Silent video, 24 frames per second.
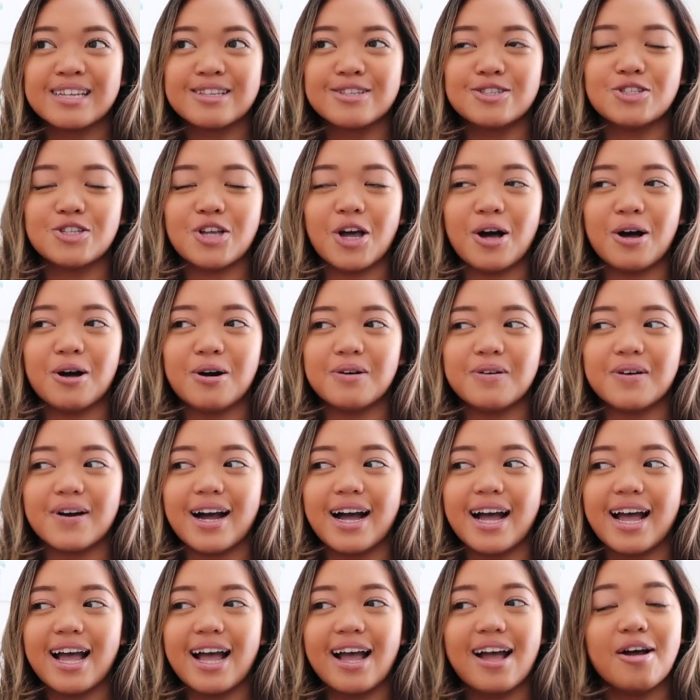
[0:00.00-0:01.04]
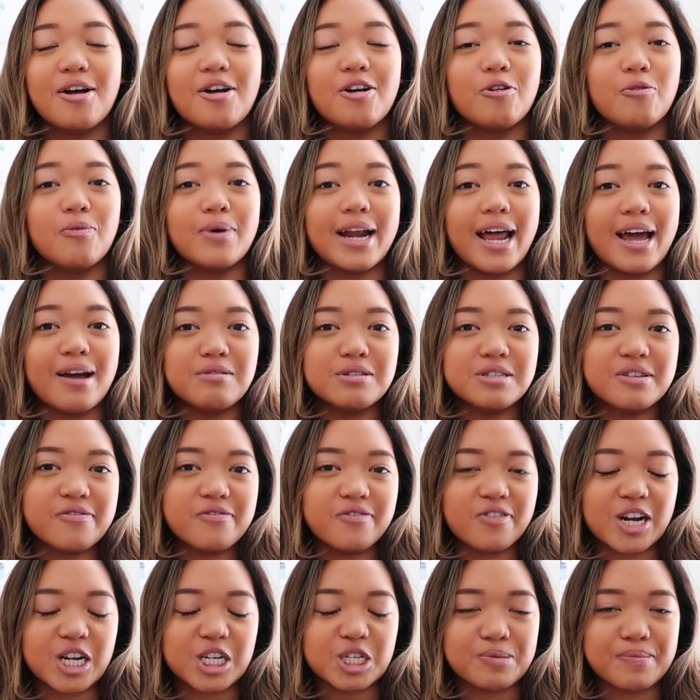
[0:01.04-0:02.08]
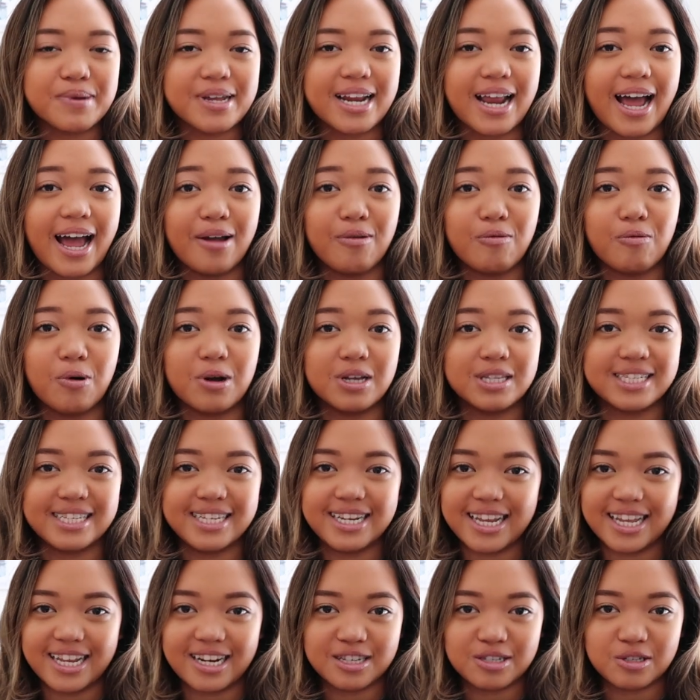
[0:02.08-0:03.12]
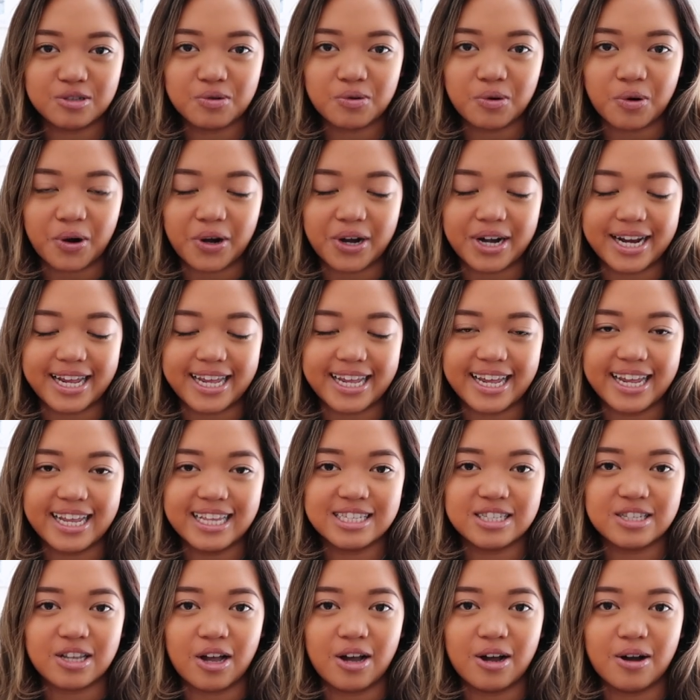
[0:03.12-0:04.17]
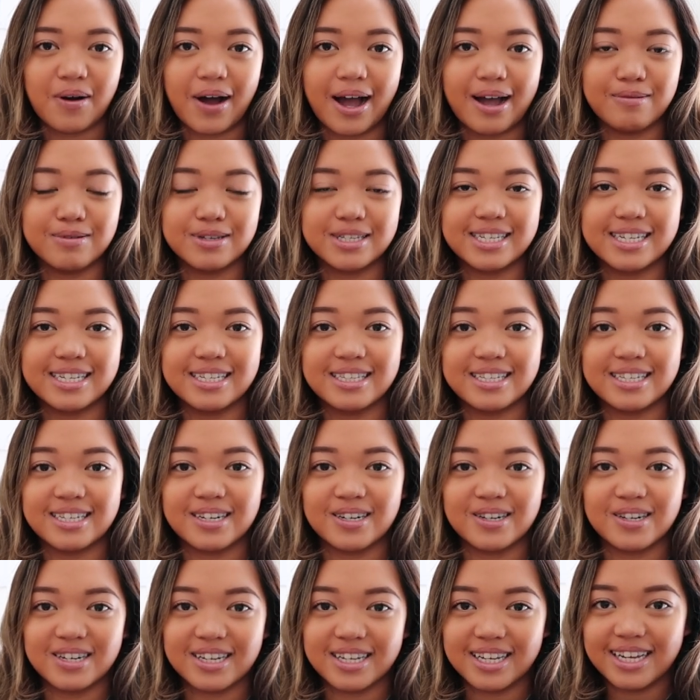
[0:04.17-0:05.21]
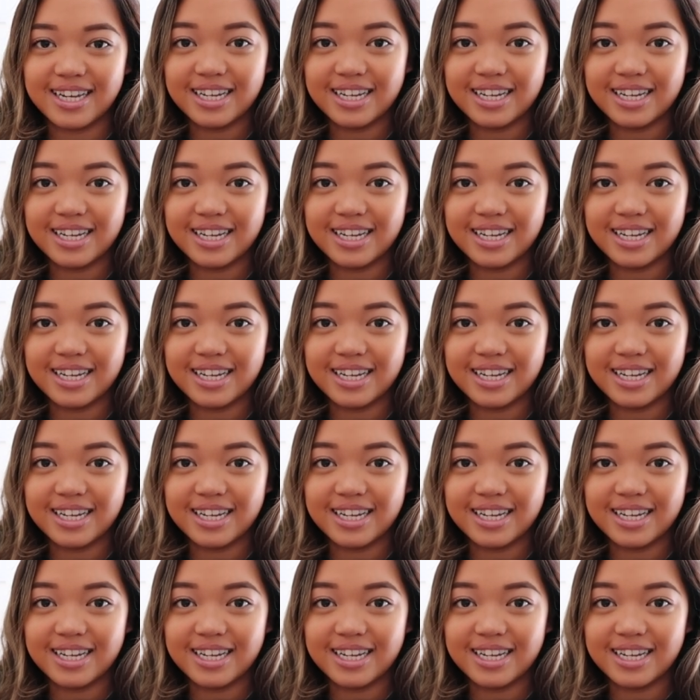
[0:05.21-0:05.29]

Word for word: So when I was a freshman, I wasn't in a sorority, so I was considered